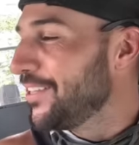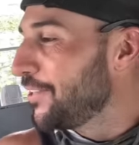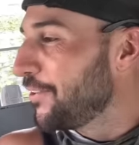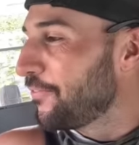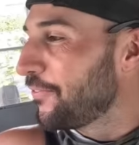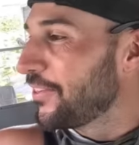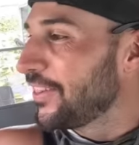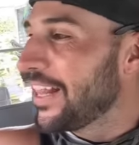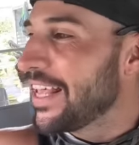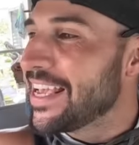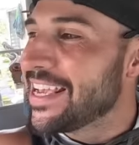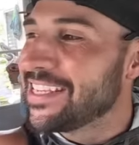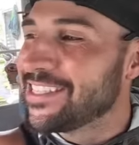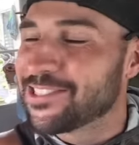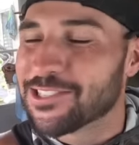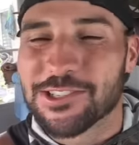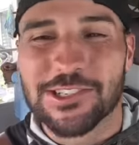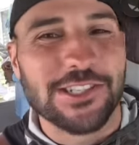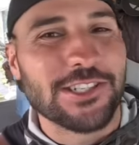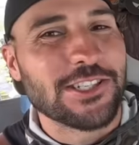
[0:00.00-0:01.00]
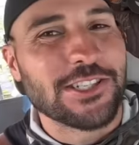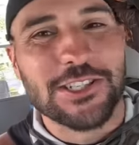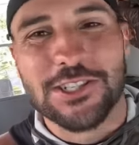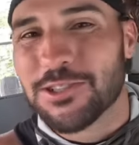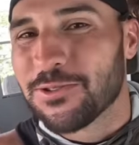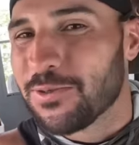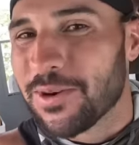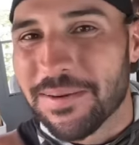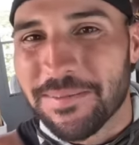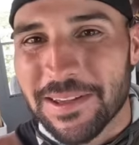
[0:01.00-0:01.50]
The fillets are just
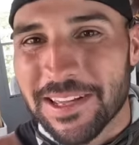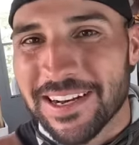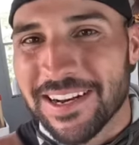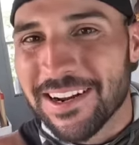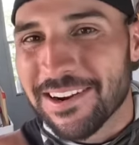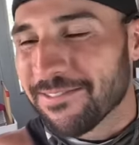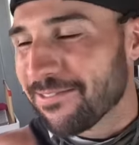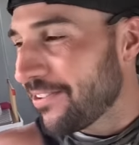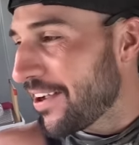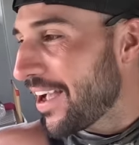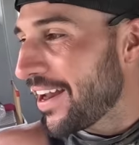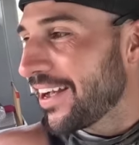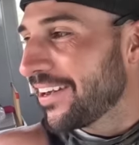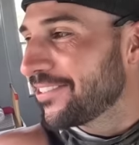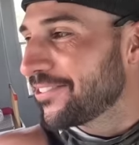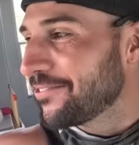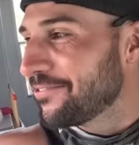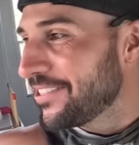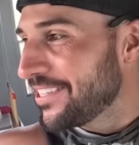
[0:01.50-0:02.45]
swimming right out the